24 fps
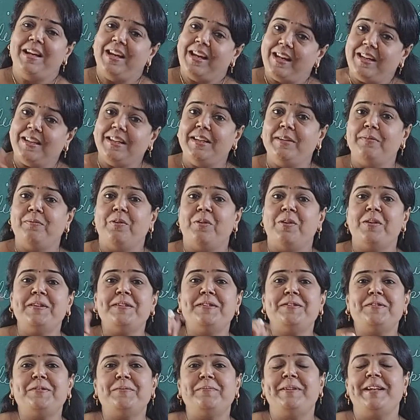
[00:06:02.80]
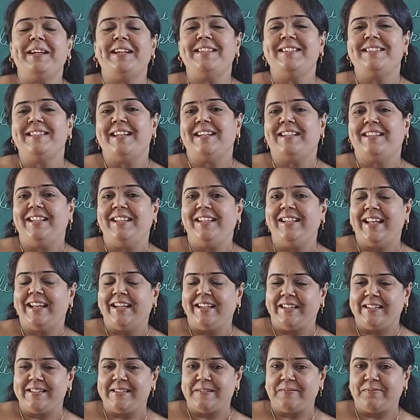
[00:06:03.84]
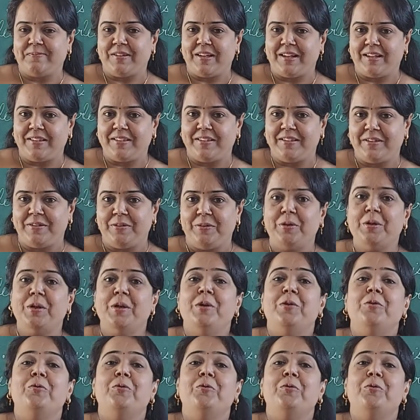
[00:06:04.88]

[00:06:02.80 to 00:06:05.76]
and he wants to be exactly like his father,